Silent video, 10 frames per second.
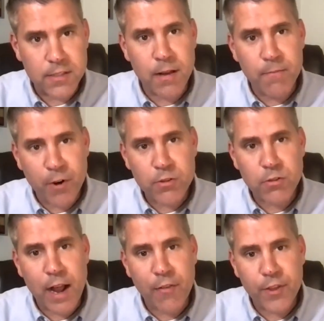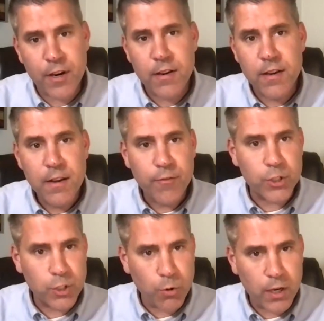Some folks are out there for
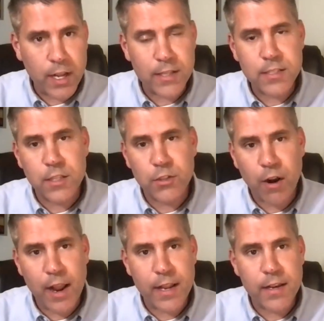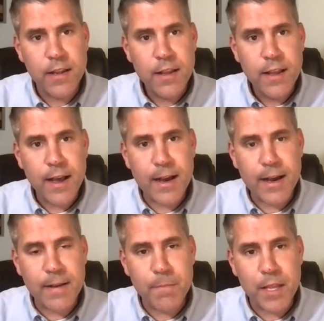shortcuts to try and
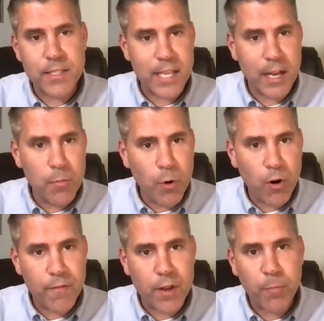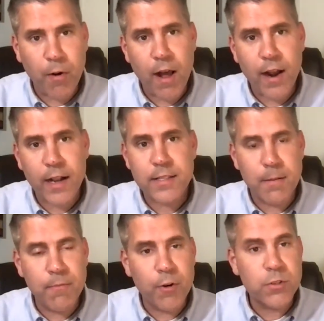um, sell more of their products.
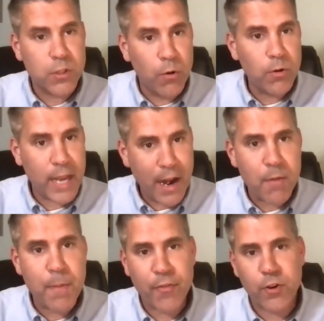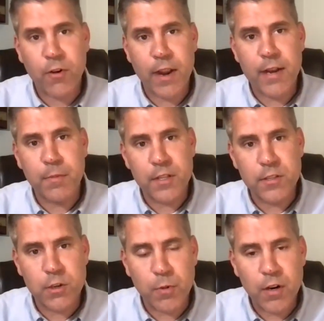Some folks don't care about the Kratom
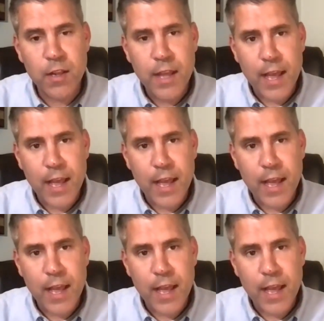consumer.